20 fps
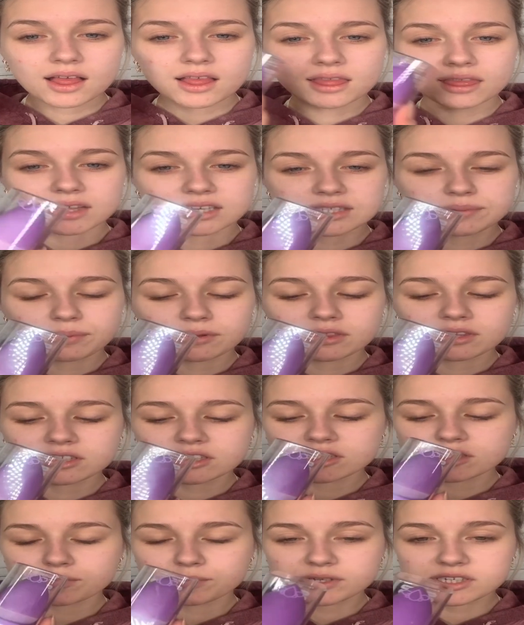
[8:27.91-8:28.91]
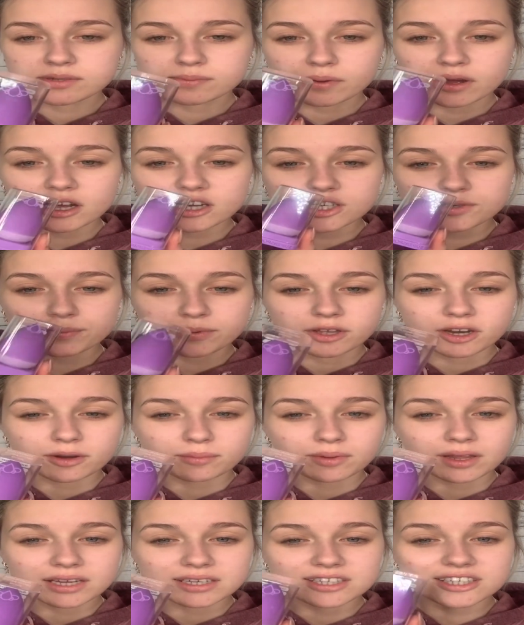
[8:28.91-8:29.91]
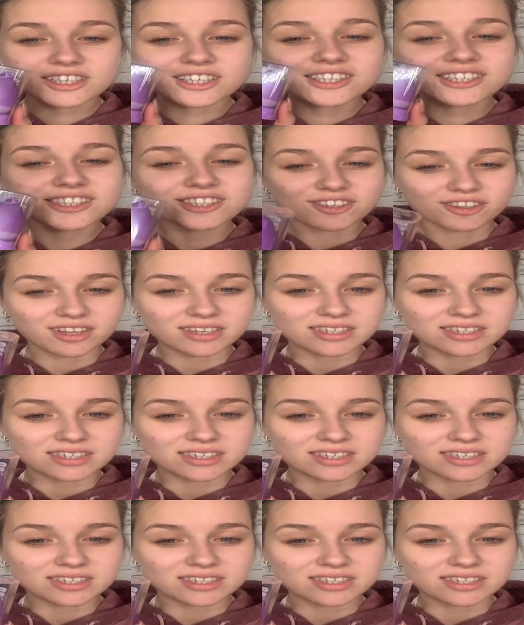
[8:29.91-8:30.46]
Let's put this Super Sponge Beauty Blender to the